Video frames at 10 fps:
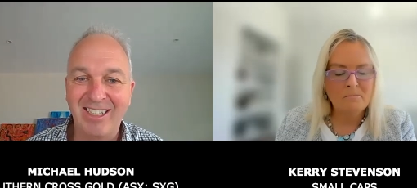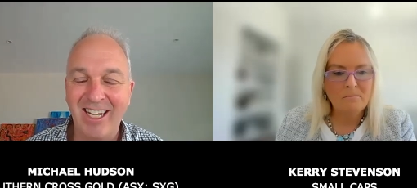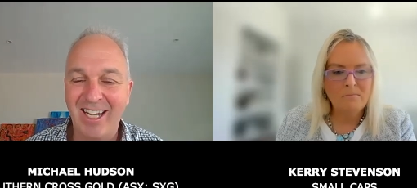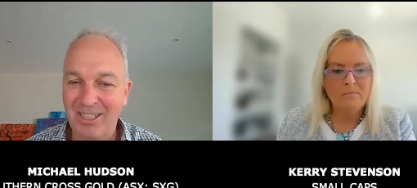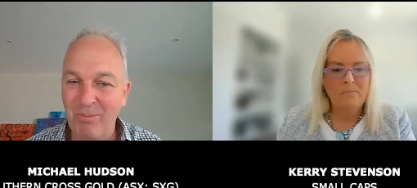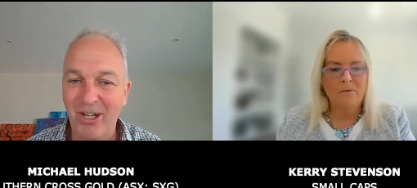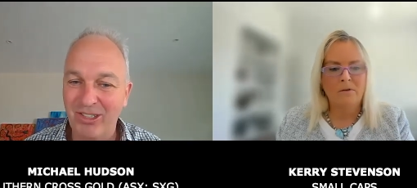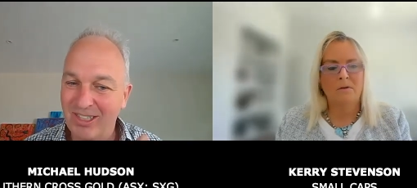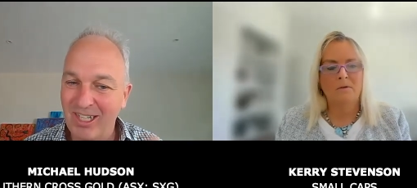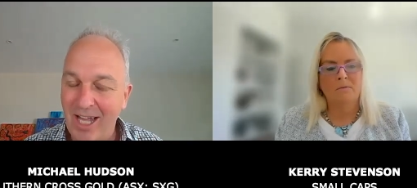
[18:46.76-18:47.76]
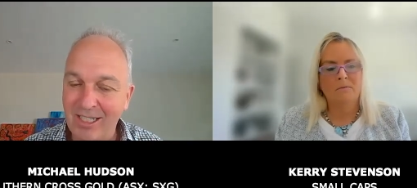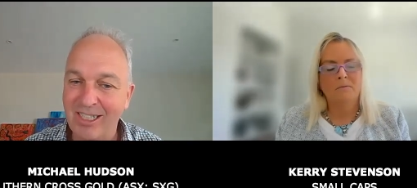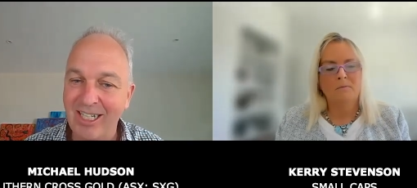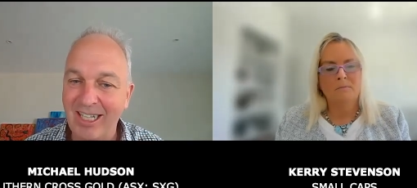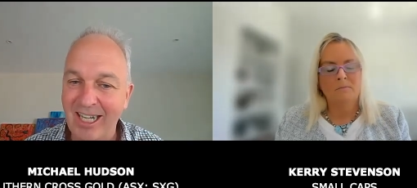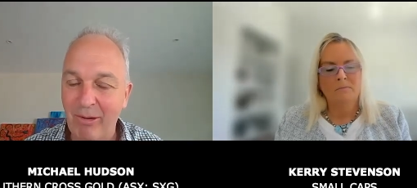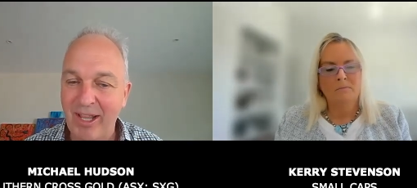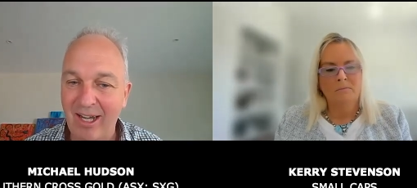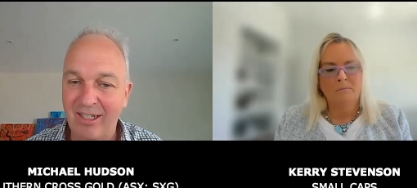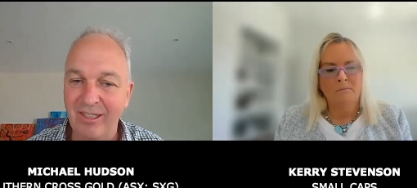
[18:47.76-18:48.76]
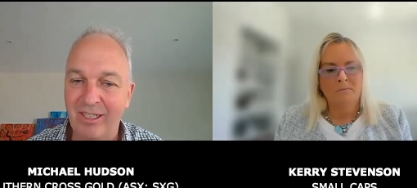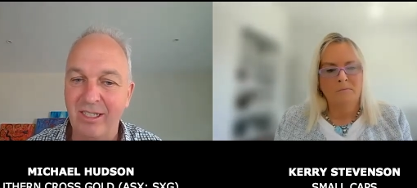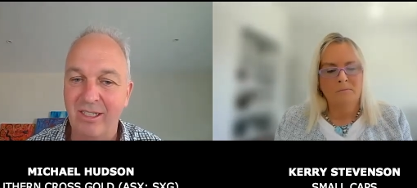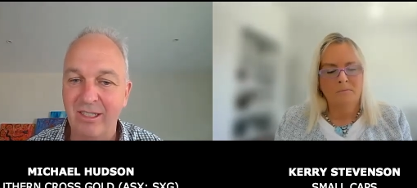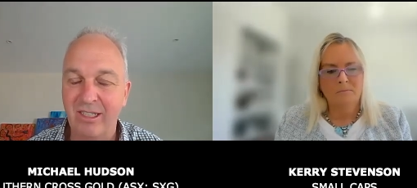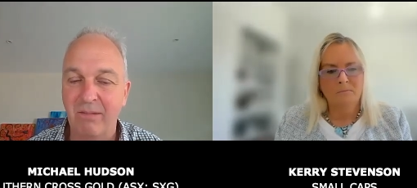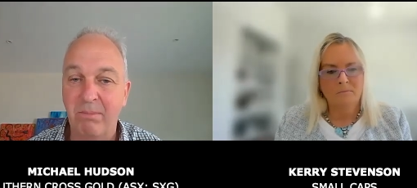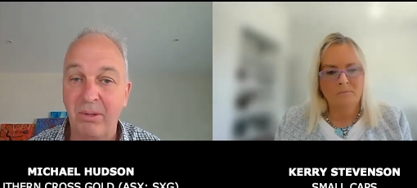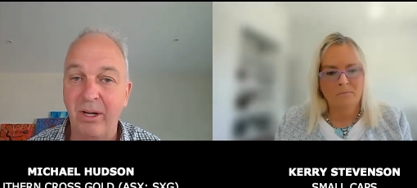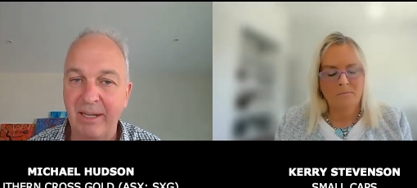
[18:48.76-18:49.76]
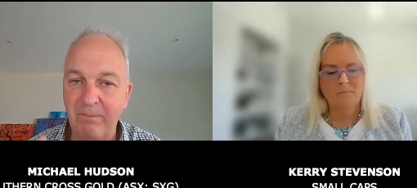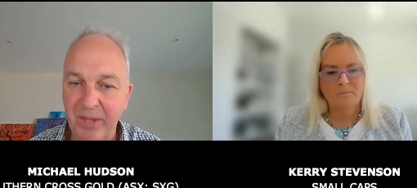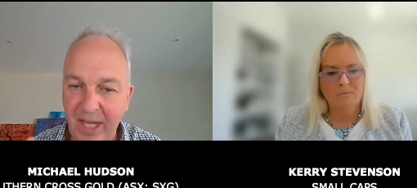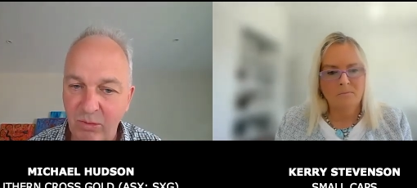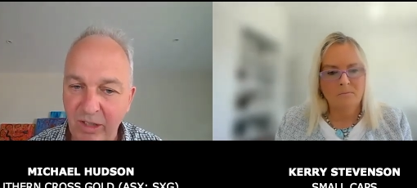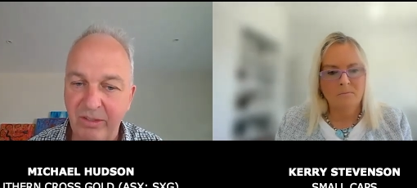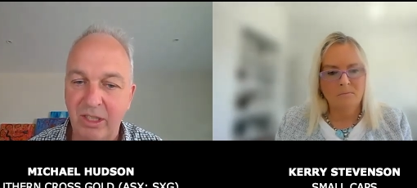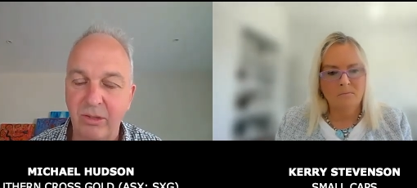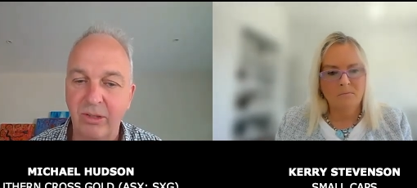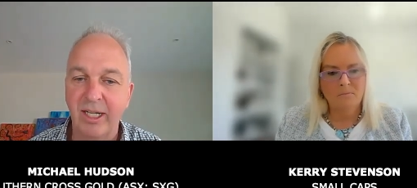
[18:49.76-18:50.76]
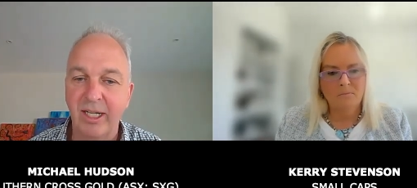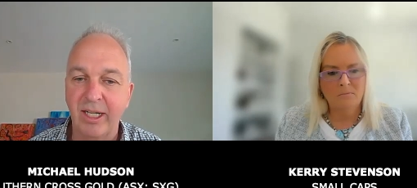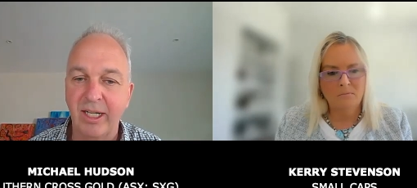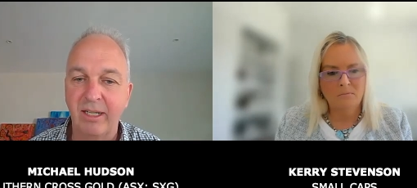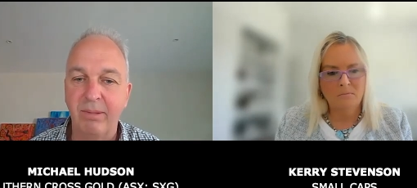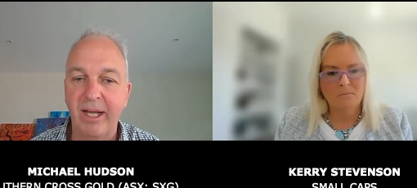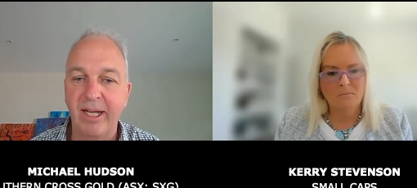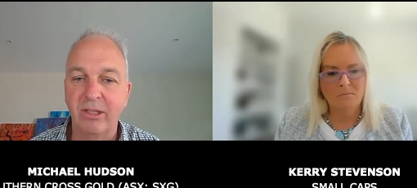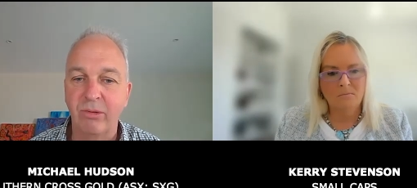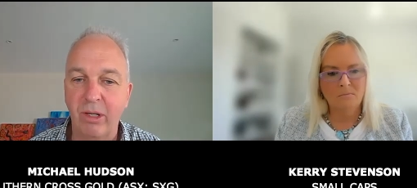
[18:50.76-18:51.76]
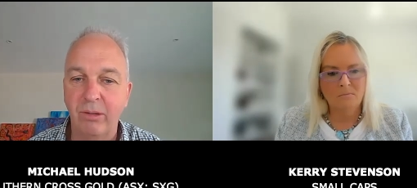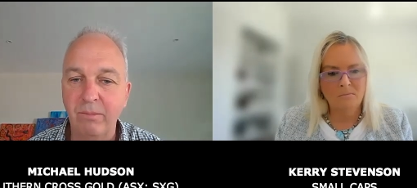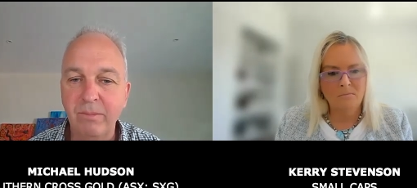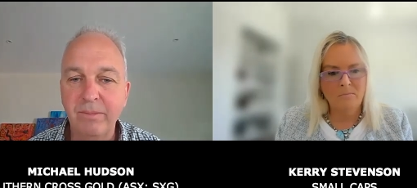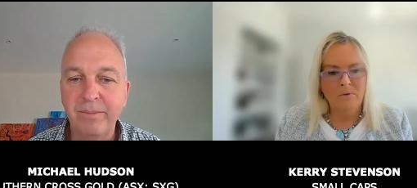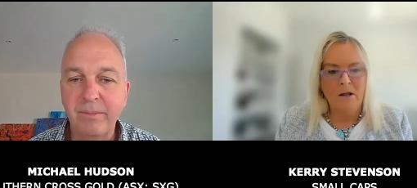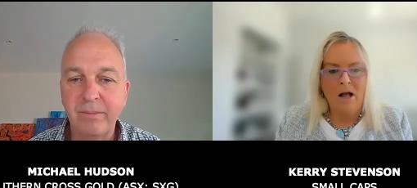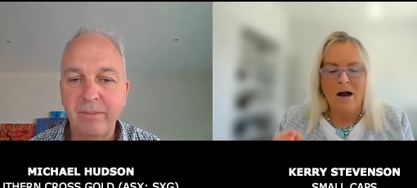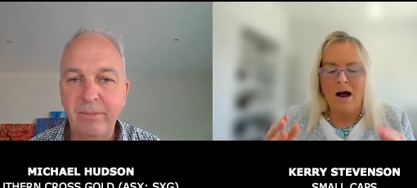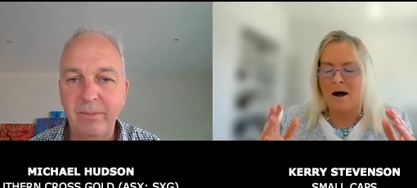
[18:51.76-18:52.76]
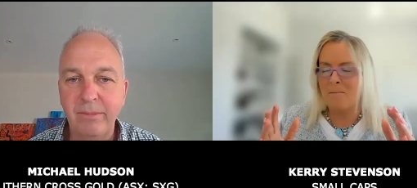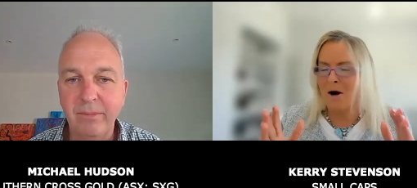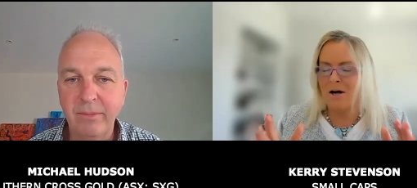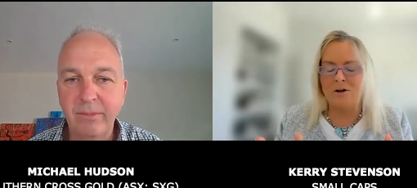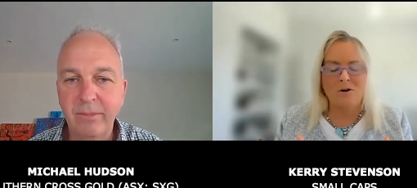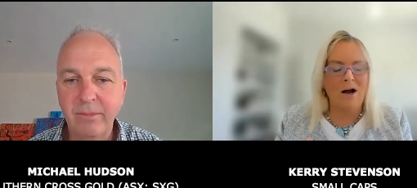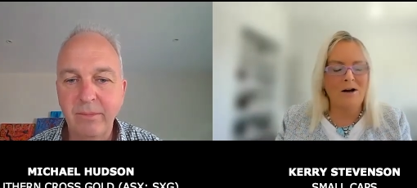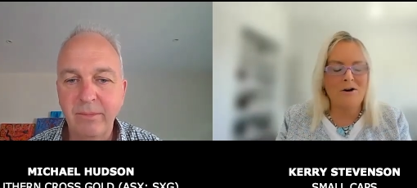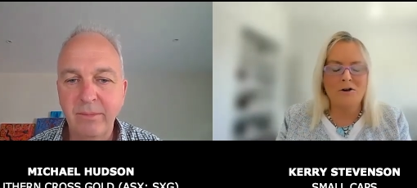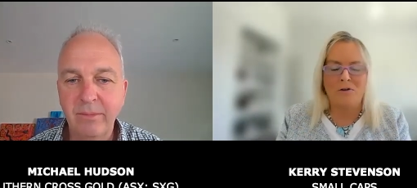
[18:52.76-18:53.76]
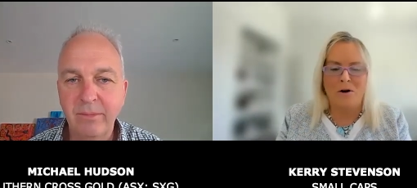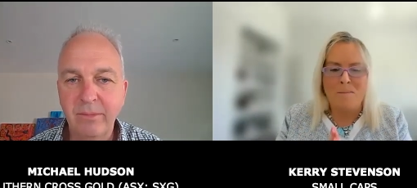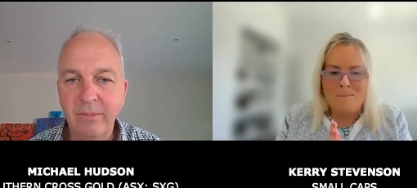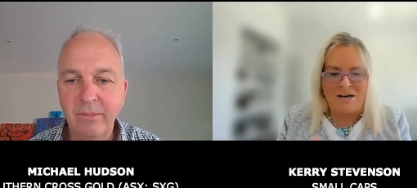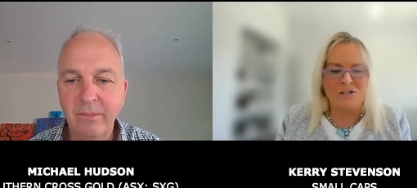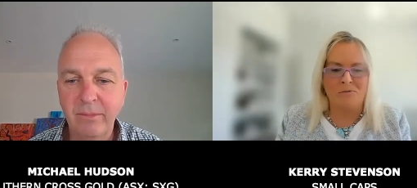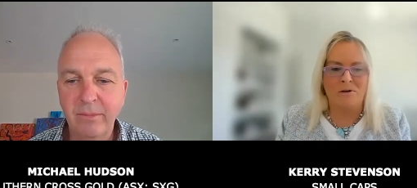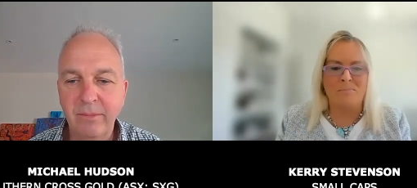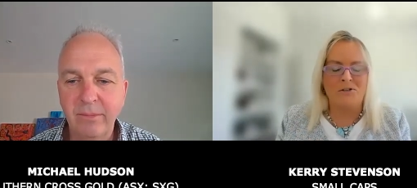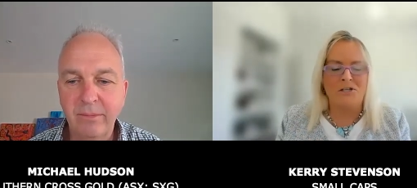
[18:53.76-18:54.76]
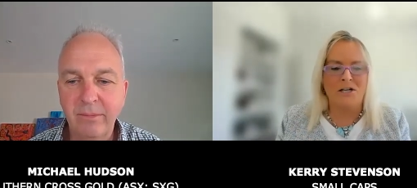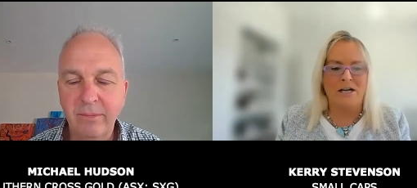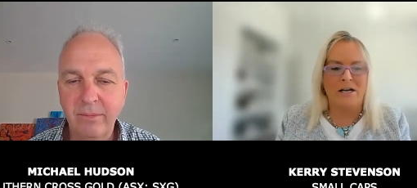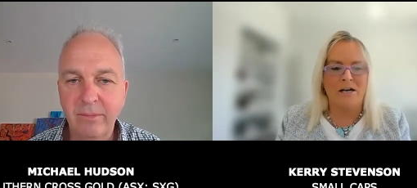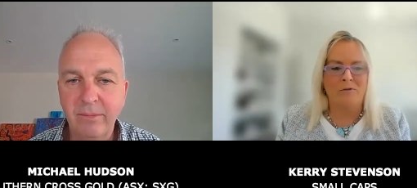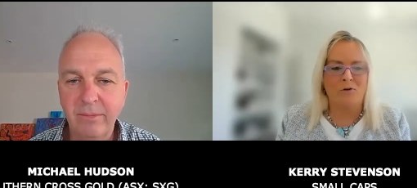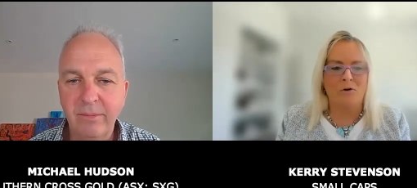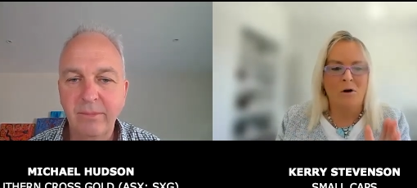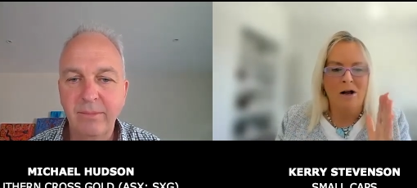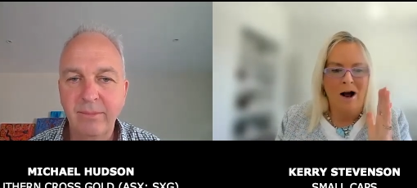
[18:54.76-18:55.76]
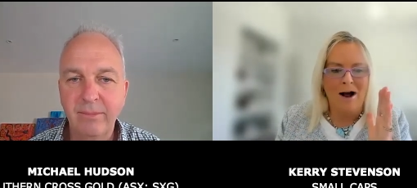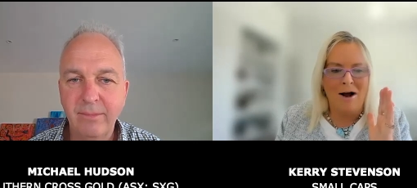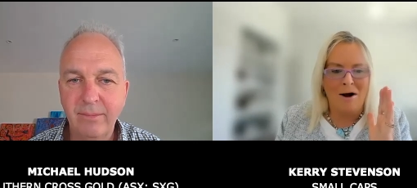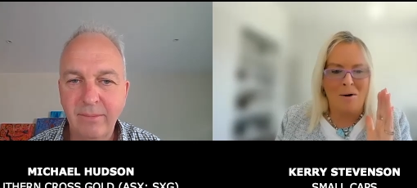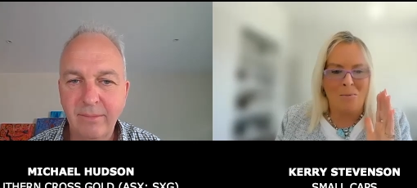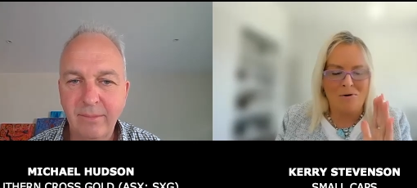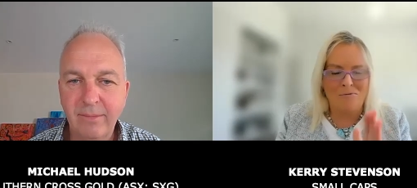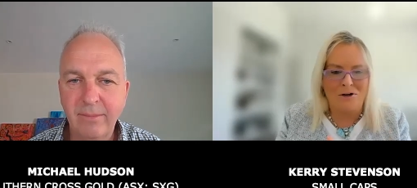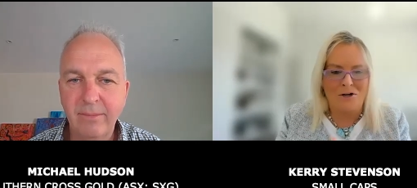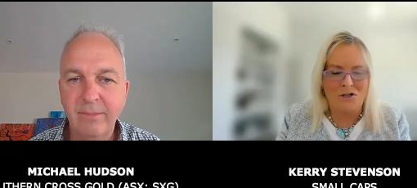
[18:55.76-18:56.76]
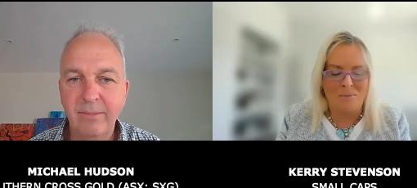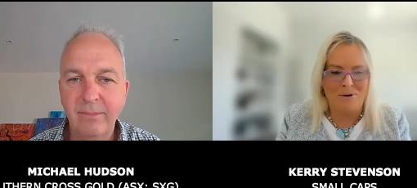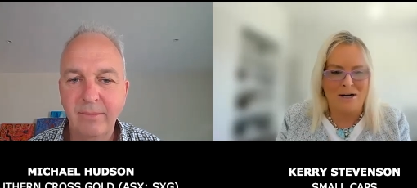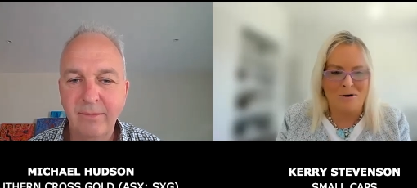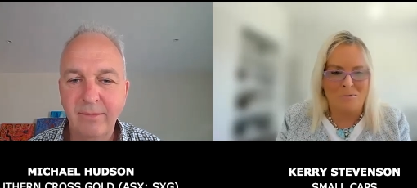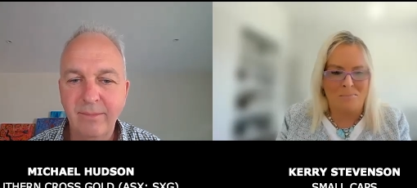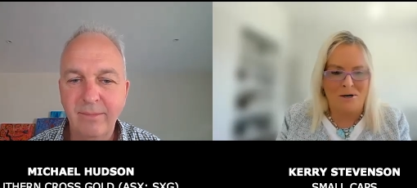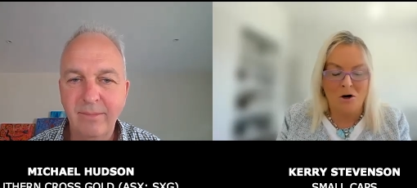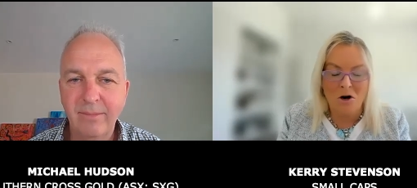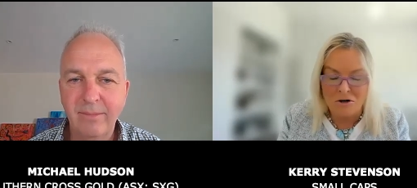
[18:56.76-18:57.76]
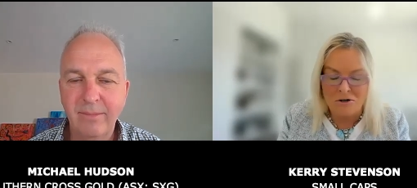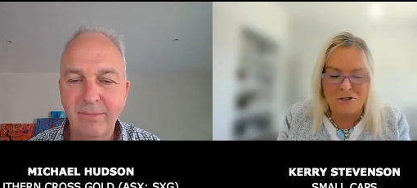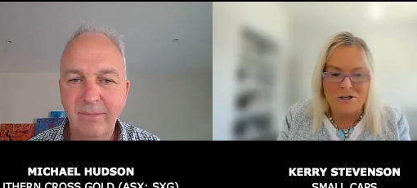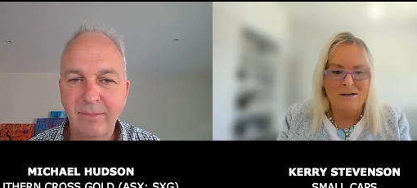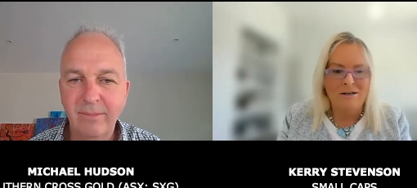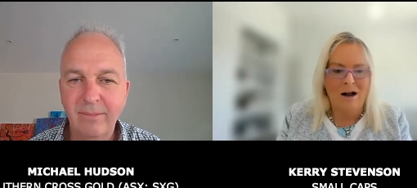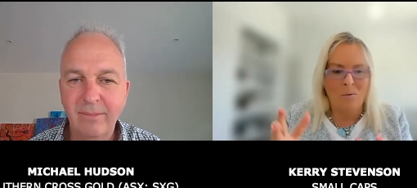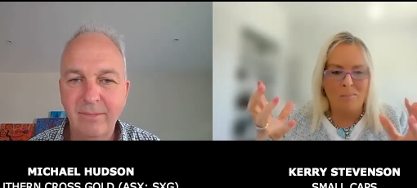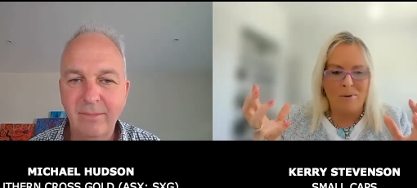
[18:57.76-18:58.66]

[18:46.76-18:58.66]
Speaker 1: uh, smelter. So that's sitting there without consistent supply. That's where Victoria can play its role.
Speaker 2: Uh, Michael, I know you've got a massively busy day ahead of you. Uh, I want to finish up now because I